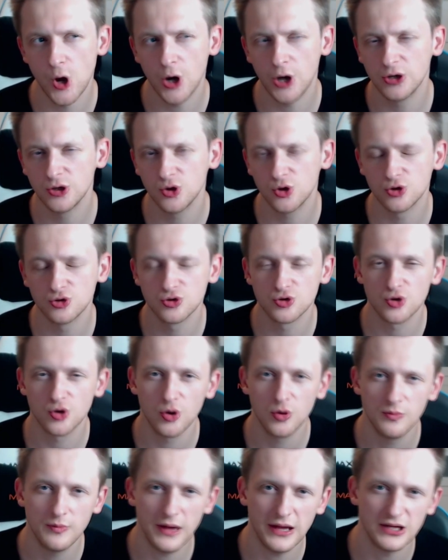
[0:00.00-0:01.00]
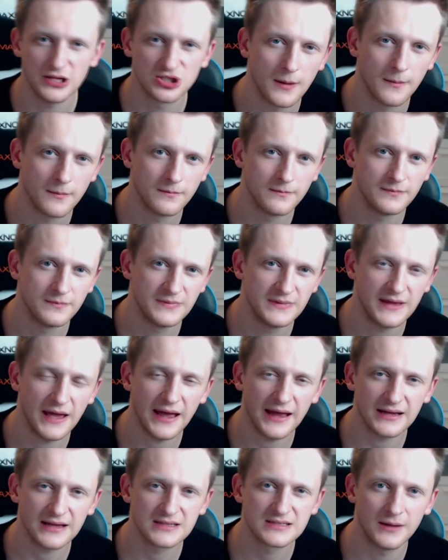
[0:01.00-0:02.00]
control mage
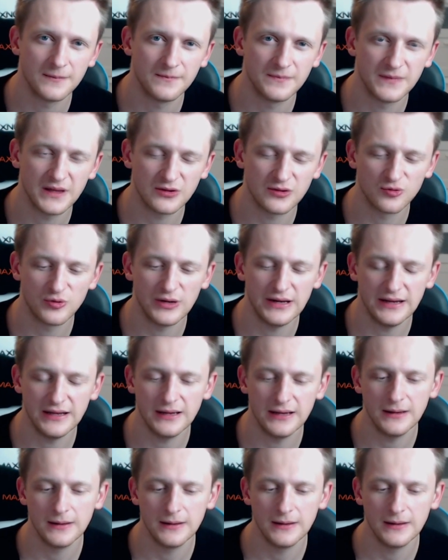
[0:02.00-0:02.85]
decks that really